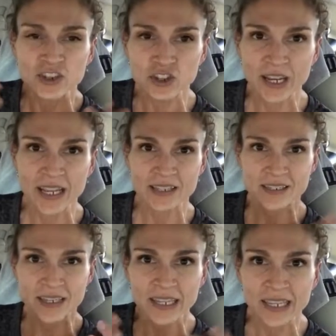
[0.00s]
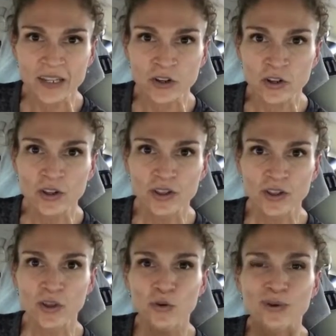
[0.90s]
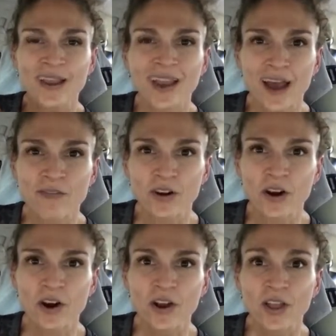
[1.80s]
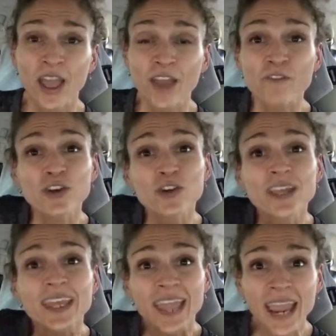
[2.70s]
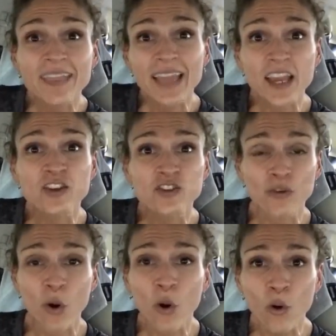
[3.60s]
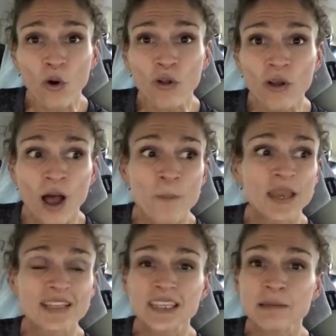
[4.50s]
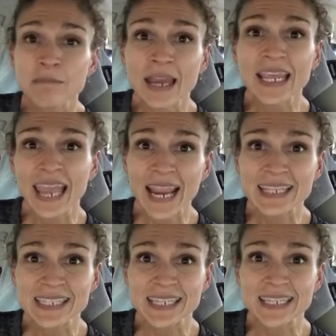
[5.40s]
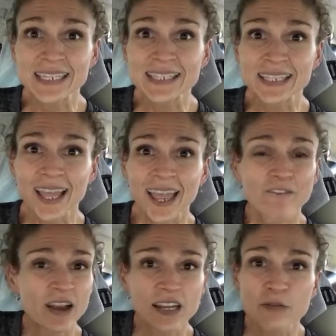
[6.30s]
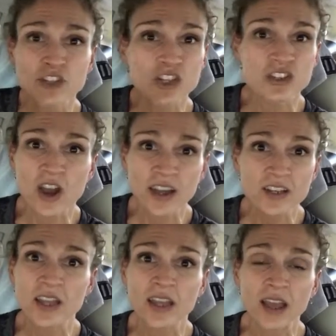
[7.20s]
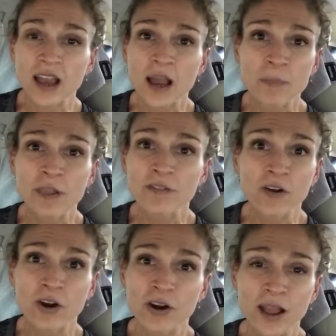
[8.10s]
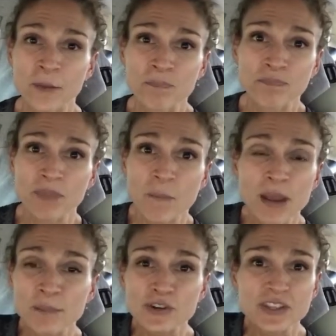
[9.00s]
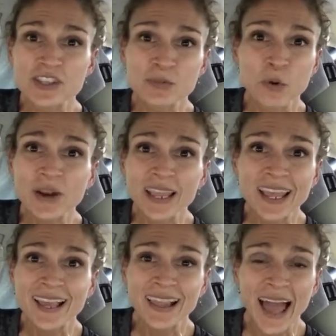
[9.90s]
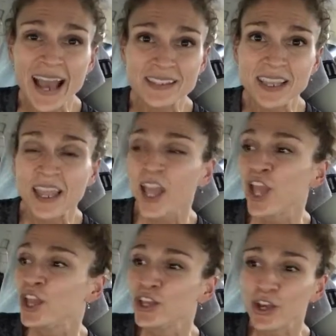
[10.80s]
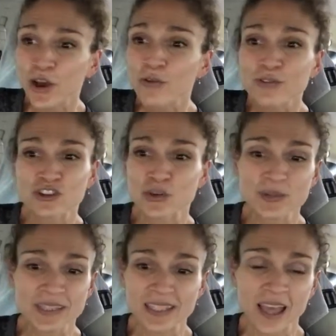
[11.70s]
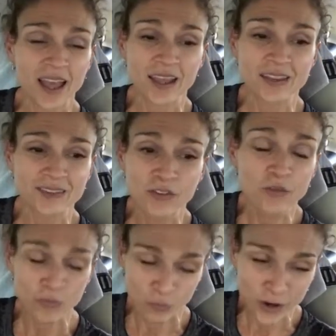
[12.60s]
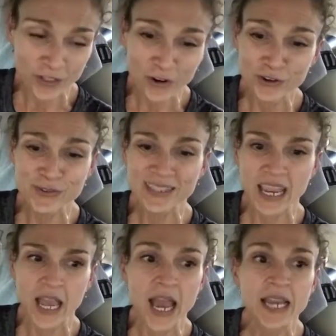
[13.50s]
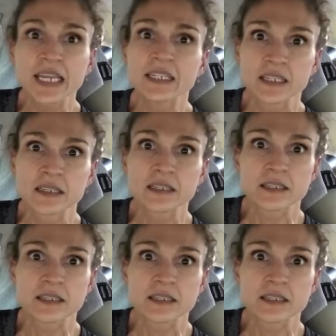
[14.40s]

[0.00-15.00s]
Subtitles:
chance to heal, recover, and for you to gain that control. Because in many cases, in fact, I was just talking to a couple of our members this morning in class, she was, one of the girls was like, I need to,